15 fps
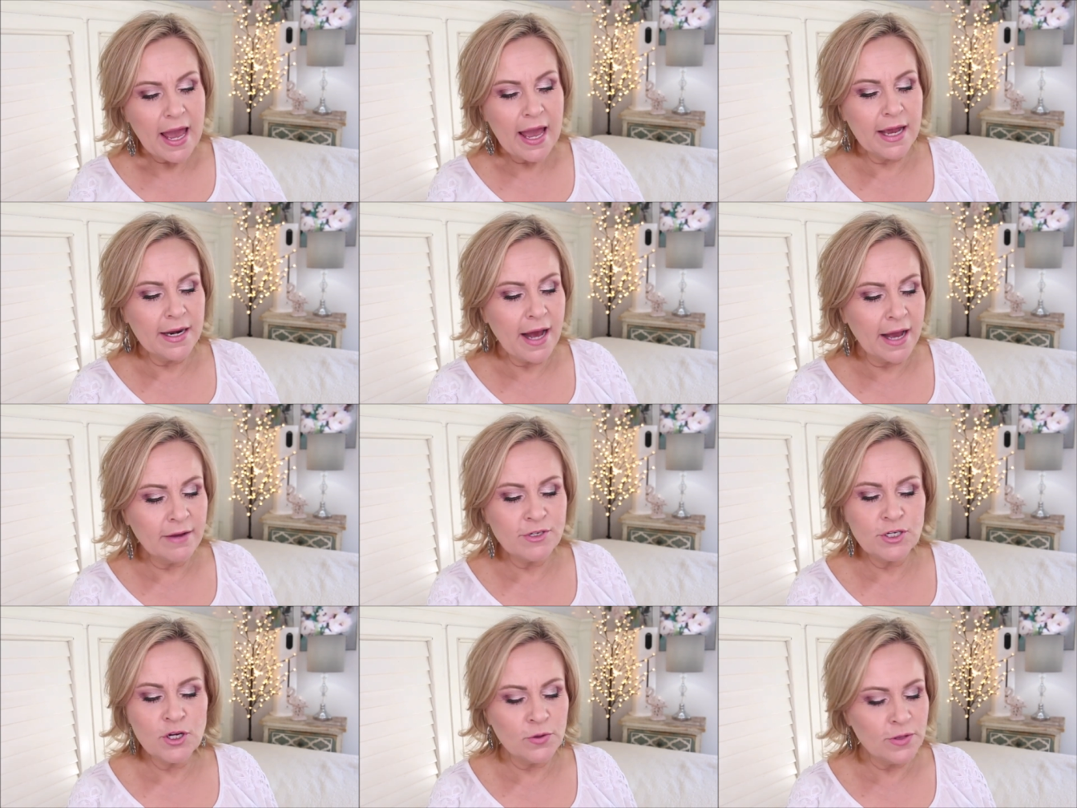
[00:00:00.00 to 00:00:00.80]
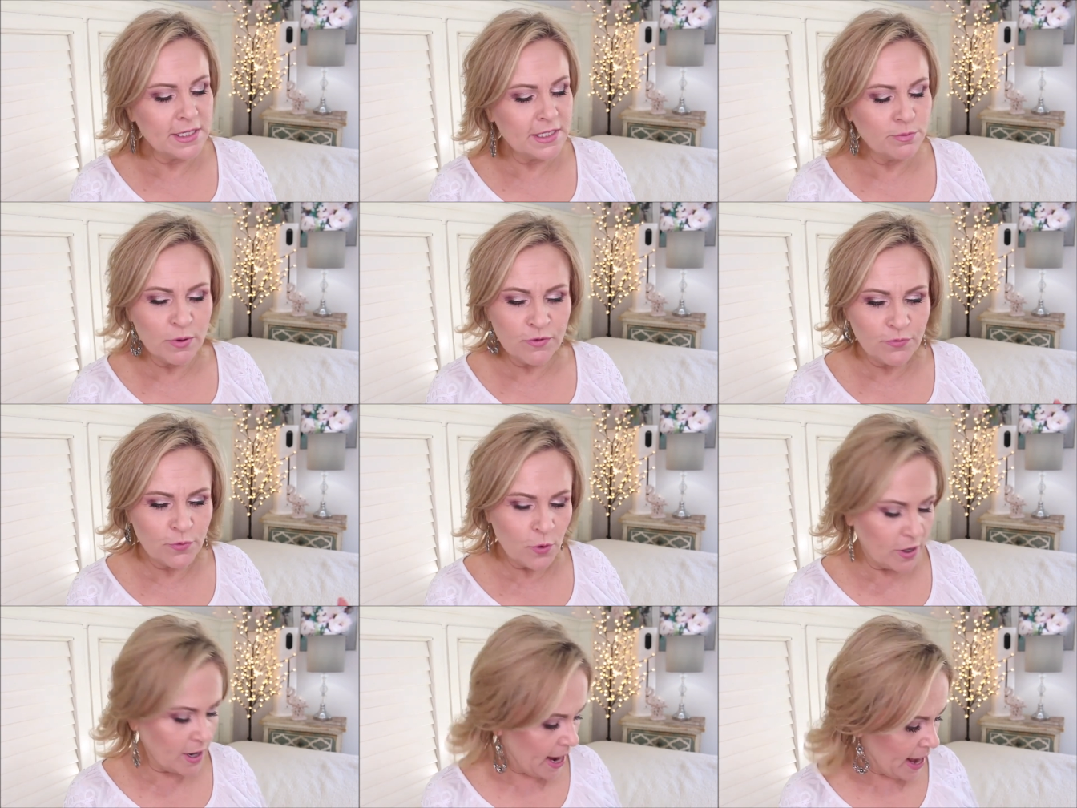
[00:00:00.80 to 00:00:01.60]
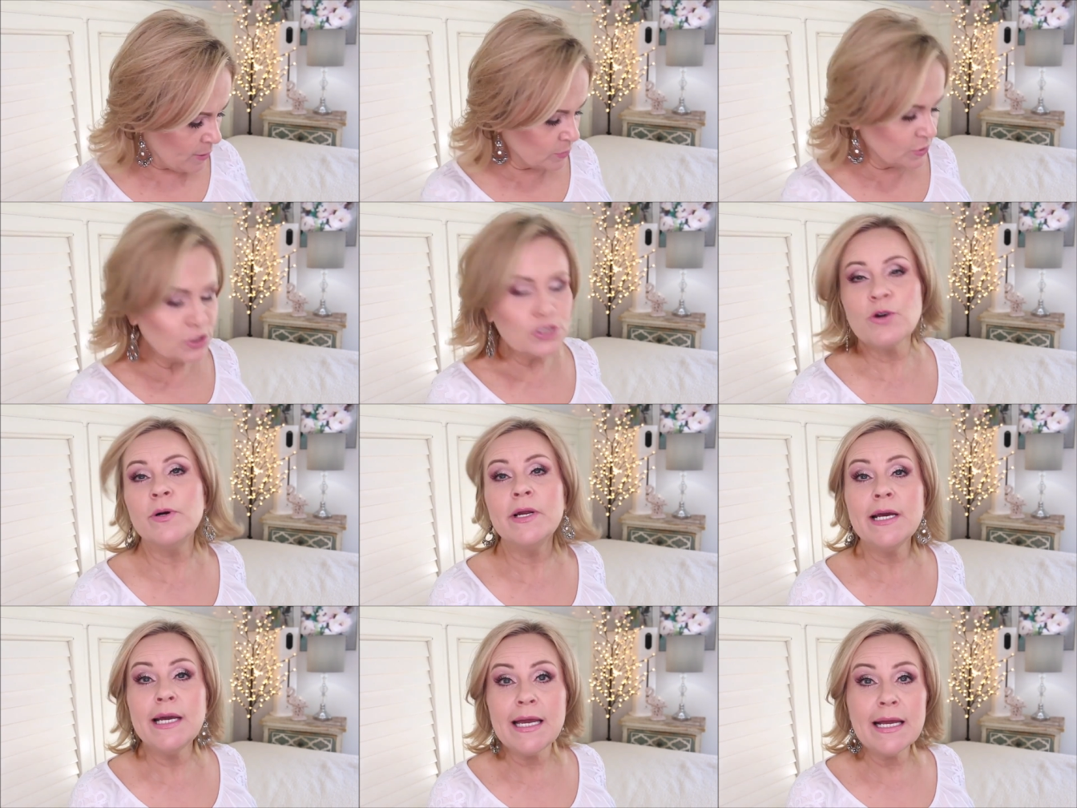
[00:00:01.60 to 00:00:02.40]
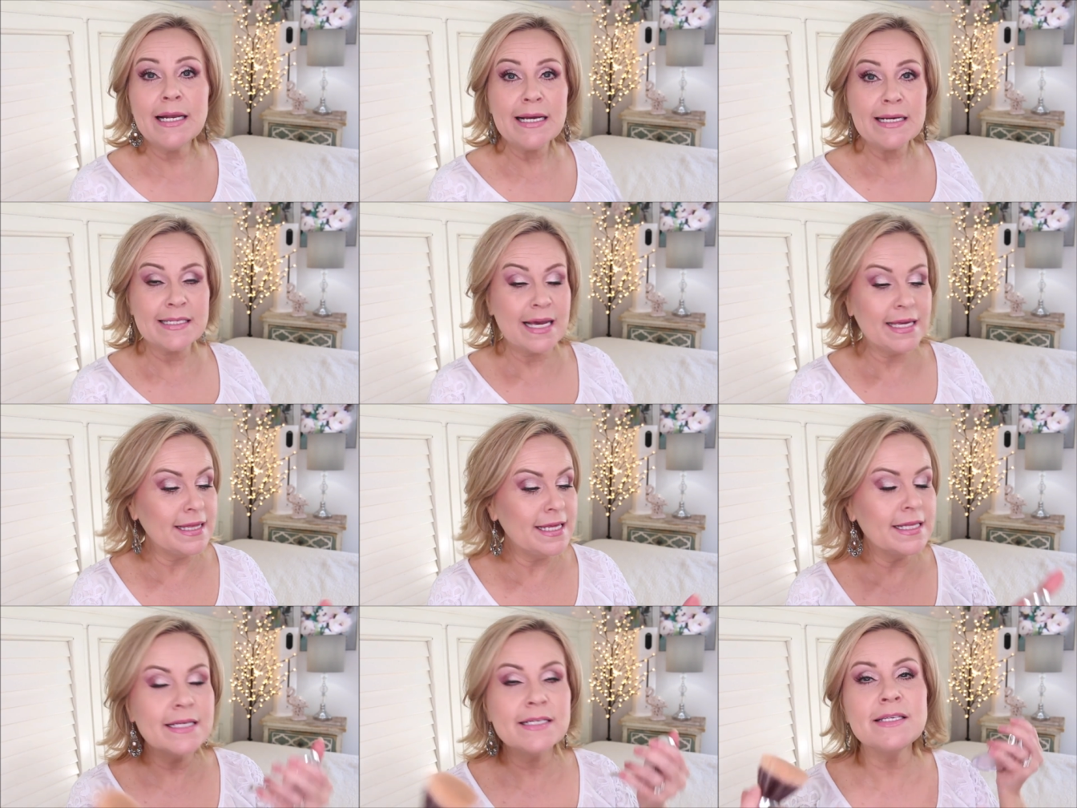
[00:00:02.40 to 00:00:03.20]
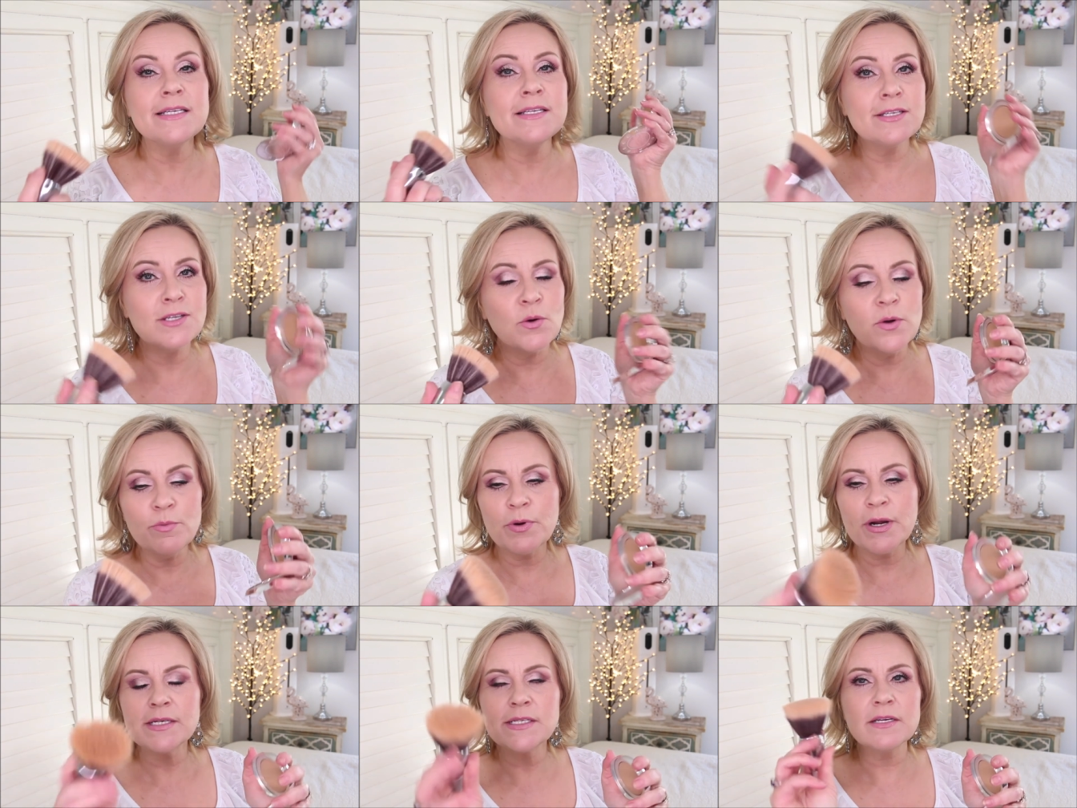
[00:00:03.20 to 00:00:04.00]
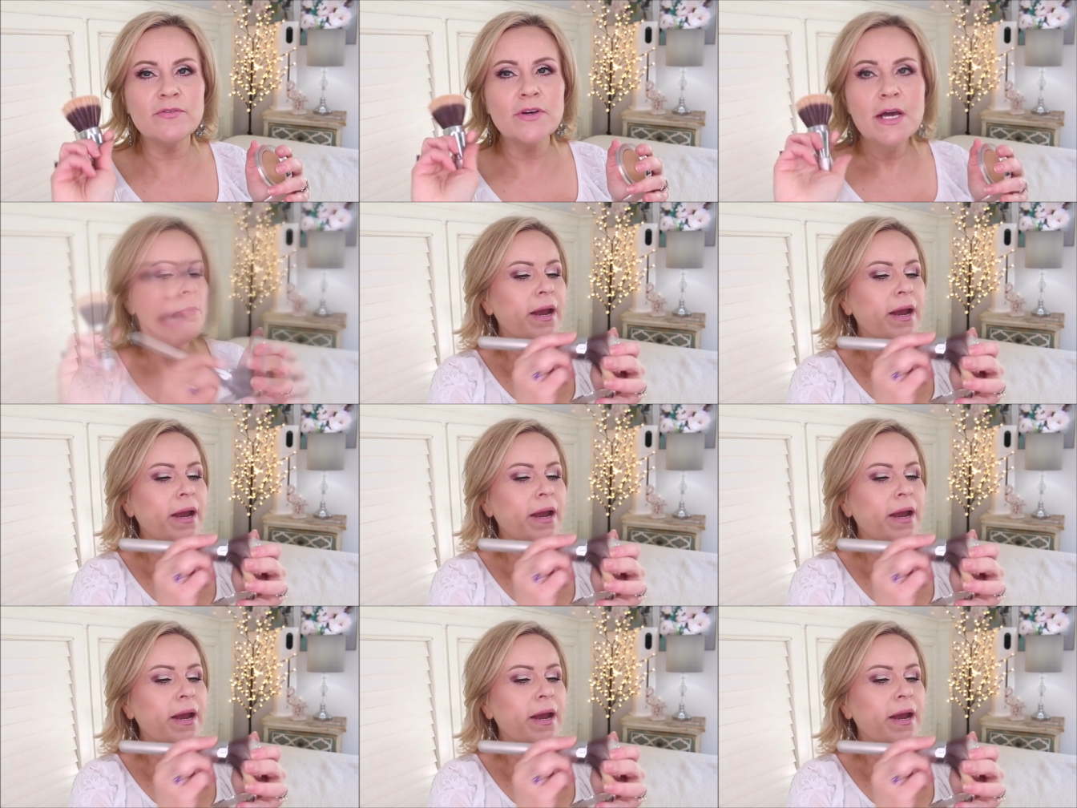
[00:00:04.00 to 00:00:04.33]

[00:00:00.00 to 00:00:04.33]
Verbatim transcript: And I've shown this before. I will show it again because I think this is so impressive.